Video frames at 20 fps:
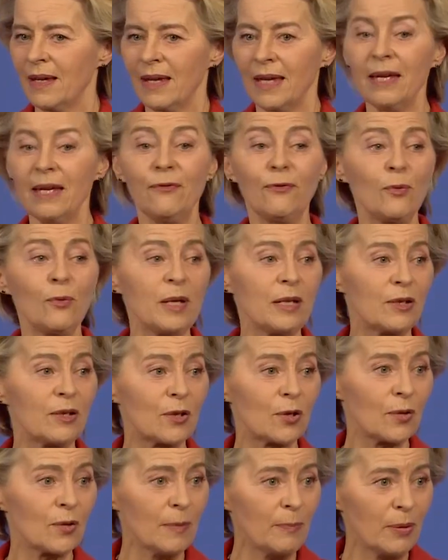If we
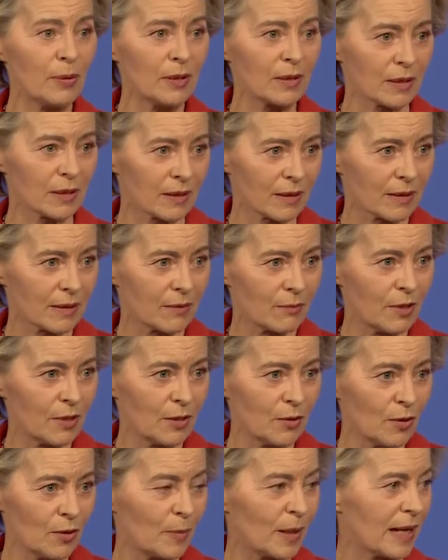triple
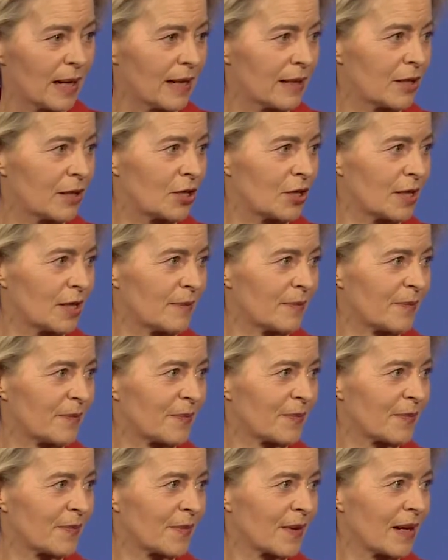renewable energy
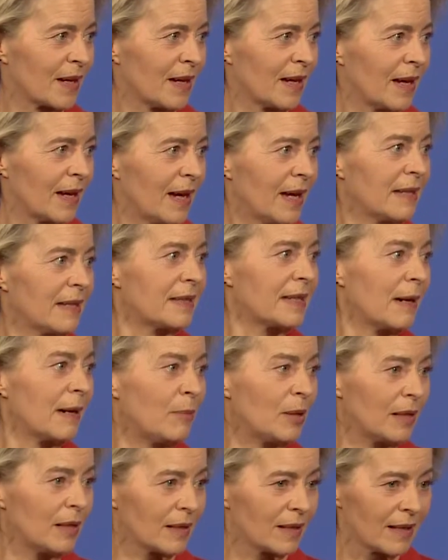and
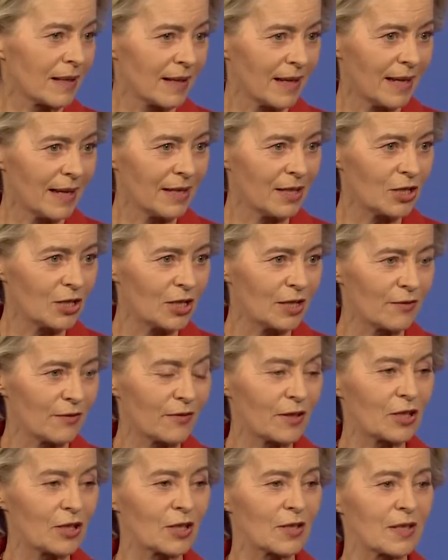double energy
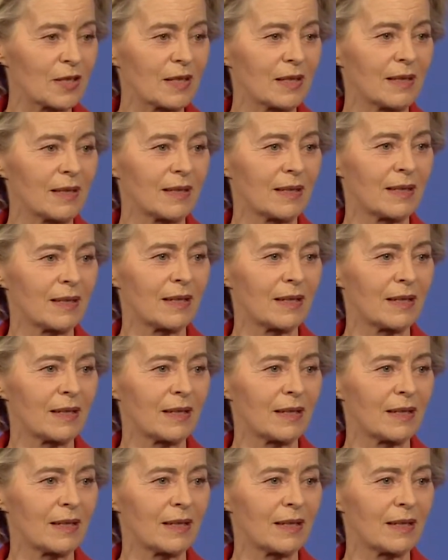efficiency,